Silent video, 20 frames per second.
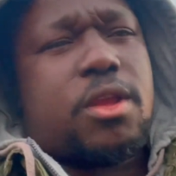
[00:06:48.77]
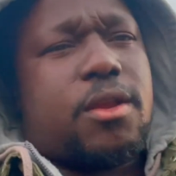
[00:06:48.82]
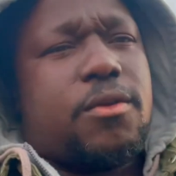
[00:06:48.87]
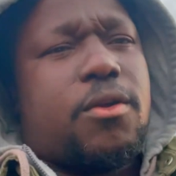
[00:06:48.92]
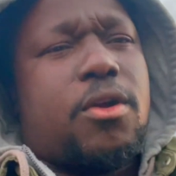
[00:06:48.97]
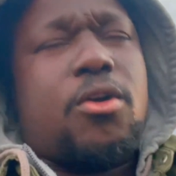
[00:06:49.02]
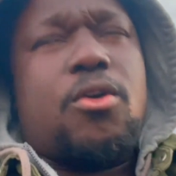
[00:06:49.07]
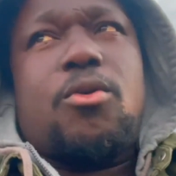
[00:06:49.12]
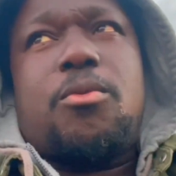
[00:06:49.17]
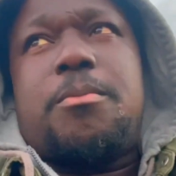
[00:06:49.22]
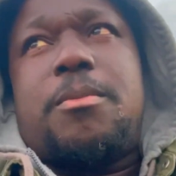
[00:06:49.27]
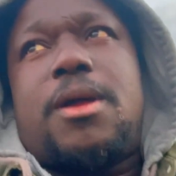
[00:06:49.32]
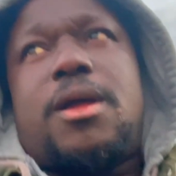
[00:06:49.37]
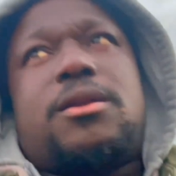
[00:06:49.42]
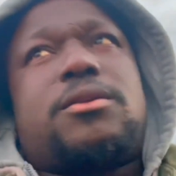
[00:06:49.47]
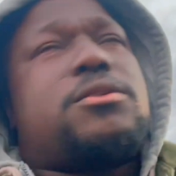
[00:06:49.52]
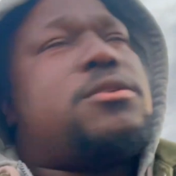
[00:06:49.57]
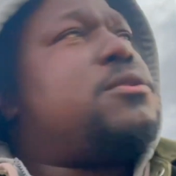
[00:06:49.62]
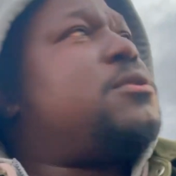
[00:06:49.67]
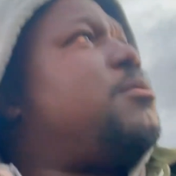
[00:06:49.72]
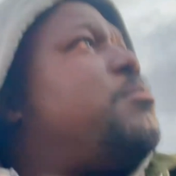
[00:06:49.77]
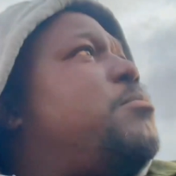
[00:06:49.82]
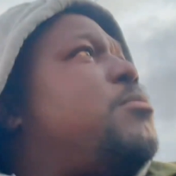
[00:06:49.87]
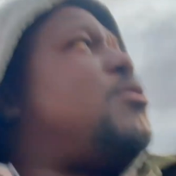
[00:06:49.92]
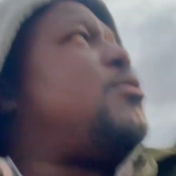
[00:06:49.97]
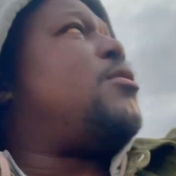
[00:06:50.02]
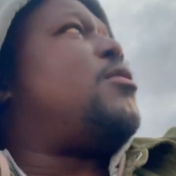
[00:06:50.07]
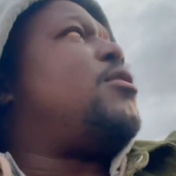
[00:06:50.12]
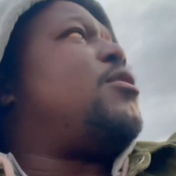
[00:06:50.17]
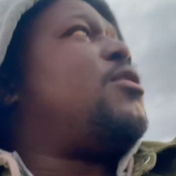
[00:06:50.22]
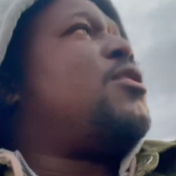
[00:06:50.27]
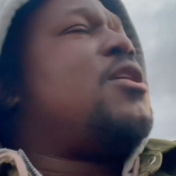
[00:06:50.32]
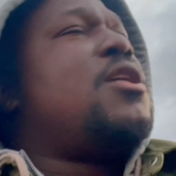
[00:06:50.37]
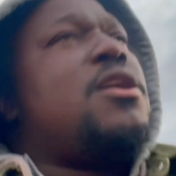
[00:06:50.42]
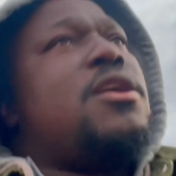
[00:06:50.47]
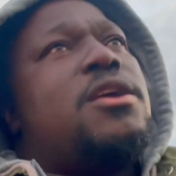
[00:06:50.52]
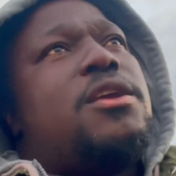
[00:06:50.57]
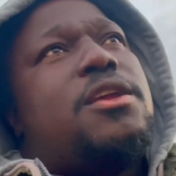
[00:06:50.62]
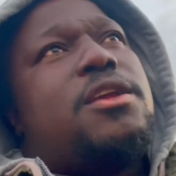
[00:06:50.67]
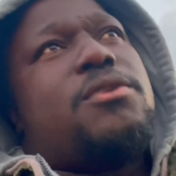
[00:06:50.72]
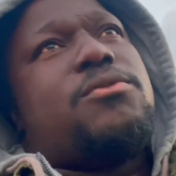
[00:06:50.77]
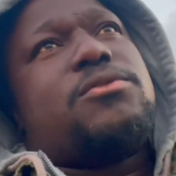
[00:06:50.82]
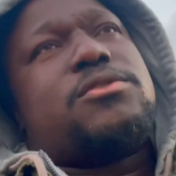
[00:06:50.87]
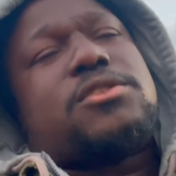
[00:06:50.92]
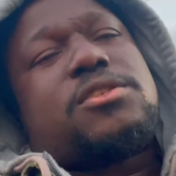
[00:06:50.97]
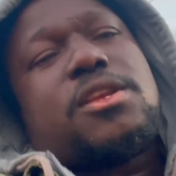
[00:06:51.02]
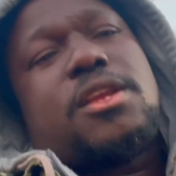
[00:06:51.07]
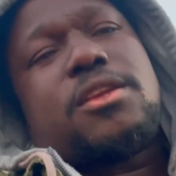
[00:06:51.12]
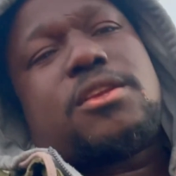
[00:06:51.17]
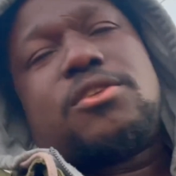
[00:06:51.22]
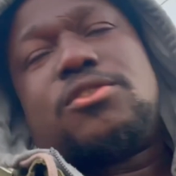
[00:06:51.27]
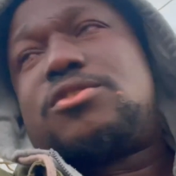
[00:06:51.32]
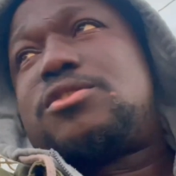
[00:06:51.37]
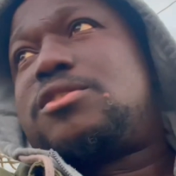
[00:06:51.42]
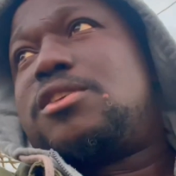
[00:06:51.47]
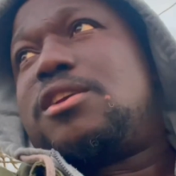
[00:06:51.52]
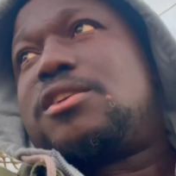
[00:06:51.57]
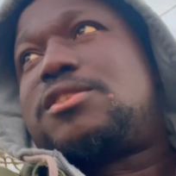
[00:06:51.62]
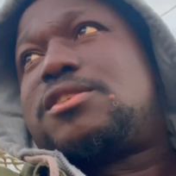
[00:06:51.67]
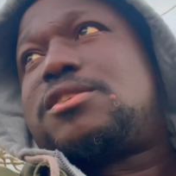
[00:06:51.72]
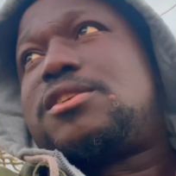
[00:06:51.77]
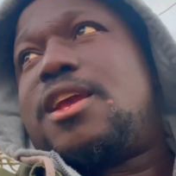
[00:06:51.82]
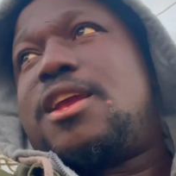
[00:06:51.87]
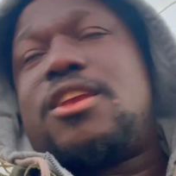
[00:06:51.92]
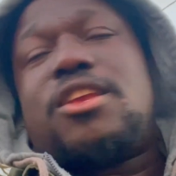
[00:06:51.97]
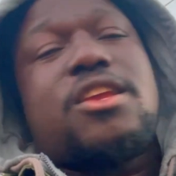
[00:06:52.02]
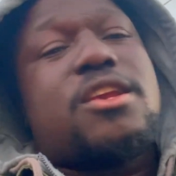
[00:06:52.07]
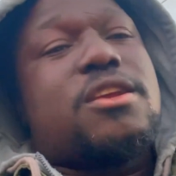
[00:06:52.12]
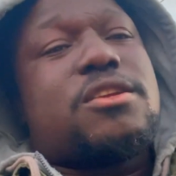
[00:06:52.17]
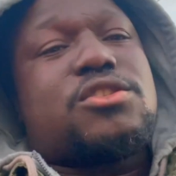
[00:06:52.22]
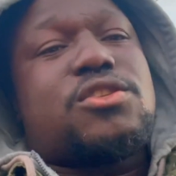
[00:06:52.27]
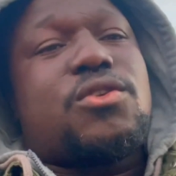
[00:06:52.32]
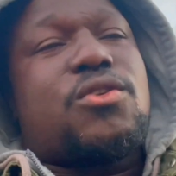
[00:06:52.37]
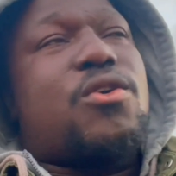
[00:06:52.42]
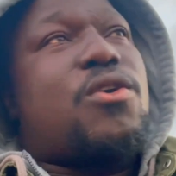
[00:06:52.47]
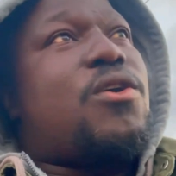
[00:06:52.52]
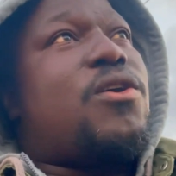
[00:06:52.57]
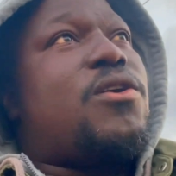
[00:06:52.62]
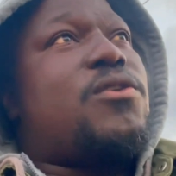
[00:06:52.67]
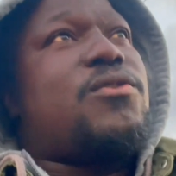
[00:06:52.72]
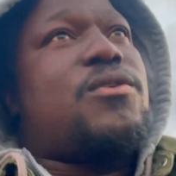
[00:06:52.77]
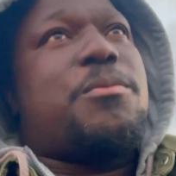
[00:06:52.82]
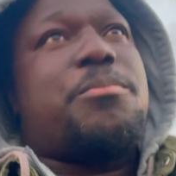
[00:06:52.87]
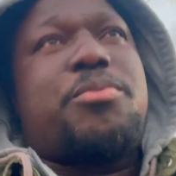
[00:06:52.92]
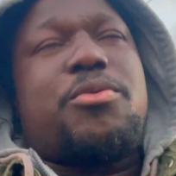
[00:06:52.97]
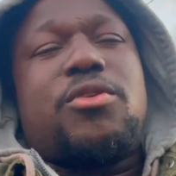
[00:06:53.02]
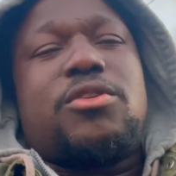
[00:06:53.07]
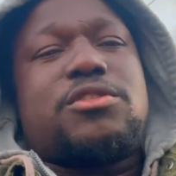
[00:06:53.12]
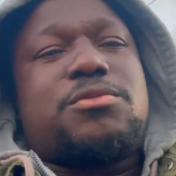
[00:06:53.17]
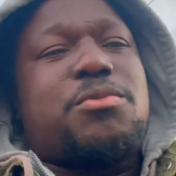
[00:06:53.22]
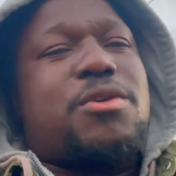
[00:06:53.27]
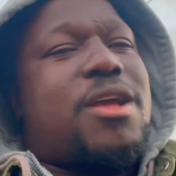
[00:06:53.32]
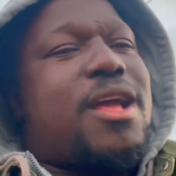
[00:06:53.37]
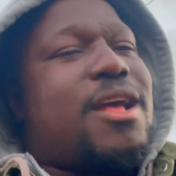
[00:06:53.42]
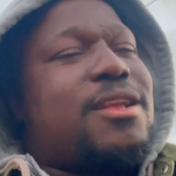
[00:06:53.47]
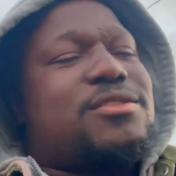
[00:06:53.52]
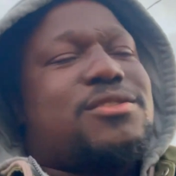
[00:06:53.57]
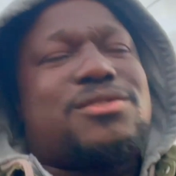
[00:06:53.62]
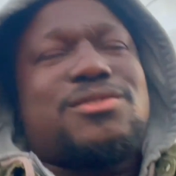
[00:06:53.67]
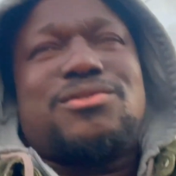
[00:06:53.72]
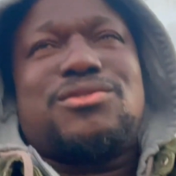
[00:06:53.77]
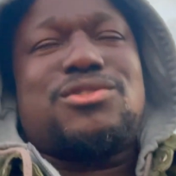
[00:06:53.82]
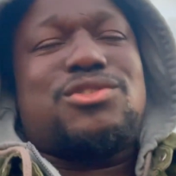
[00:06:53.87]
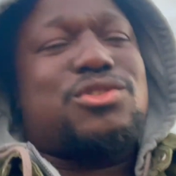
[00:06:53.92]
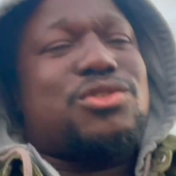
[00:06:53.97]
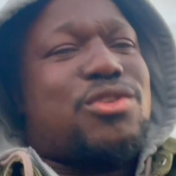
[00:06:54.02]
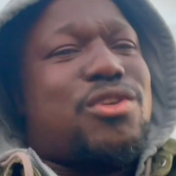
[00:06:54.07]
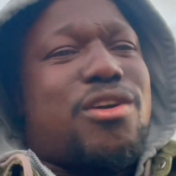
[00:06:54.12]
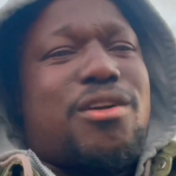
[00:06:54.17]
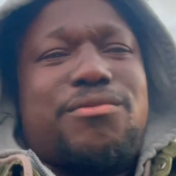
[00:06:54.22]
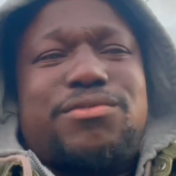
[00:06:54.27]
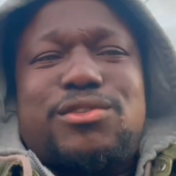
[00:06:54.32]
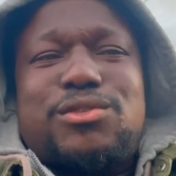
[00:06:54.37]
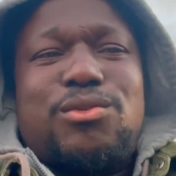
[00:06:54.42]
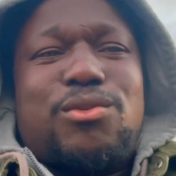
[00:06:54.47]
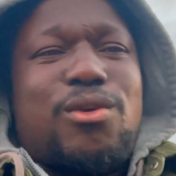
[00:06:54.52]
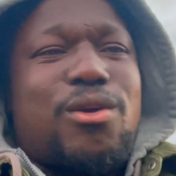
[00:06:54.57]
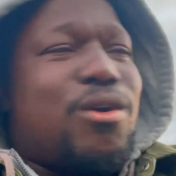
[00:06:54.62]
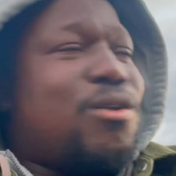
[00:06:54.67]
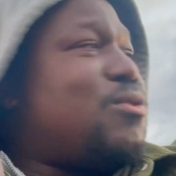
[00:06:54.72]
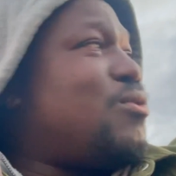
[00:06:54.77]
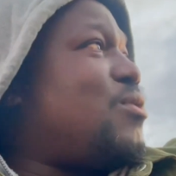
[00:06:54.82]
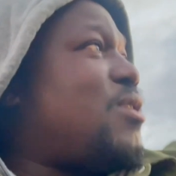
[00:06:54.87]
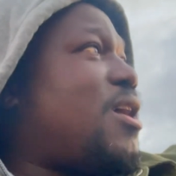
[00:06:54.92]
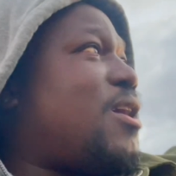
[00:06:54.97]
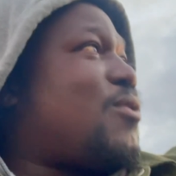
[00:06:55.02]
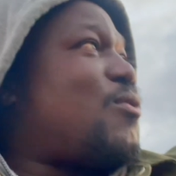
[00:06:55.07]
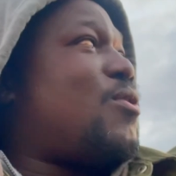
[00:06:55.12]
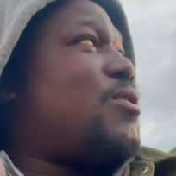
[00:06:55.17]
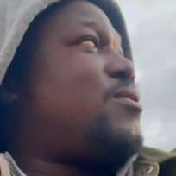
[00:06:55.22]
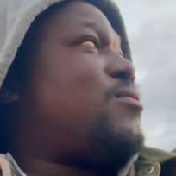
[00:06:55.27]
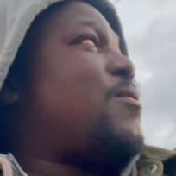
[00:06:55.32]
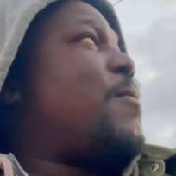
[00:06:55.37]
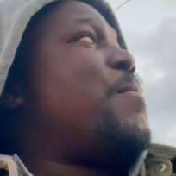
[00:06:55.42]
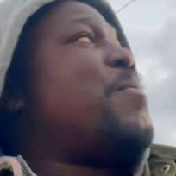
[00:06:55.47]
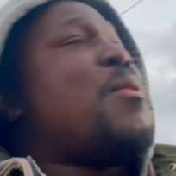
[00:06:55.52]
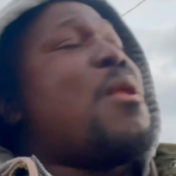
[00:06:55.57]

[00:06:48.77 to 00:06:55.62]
Oh, my goodness, boy. It would take you 6 a year to go 100 points. But as soon as you cough too hard on that credit score,